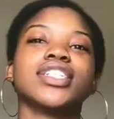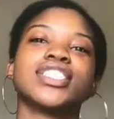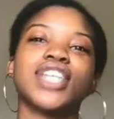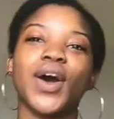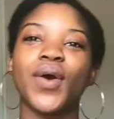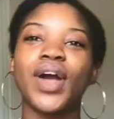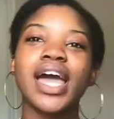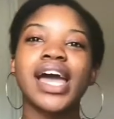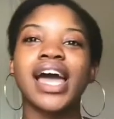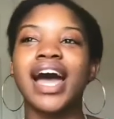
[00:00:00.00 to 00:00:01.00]
So
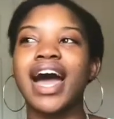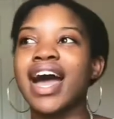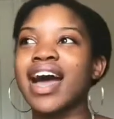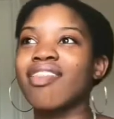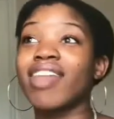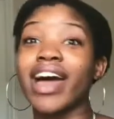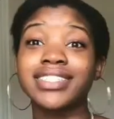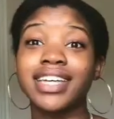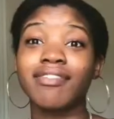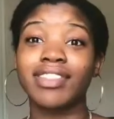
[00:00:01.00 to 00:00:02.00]
that's
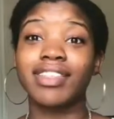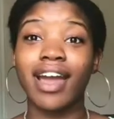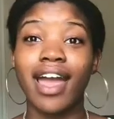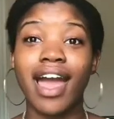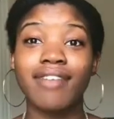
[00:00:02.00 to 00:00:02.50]
everything I have.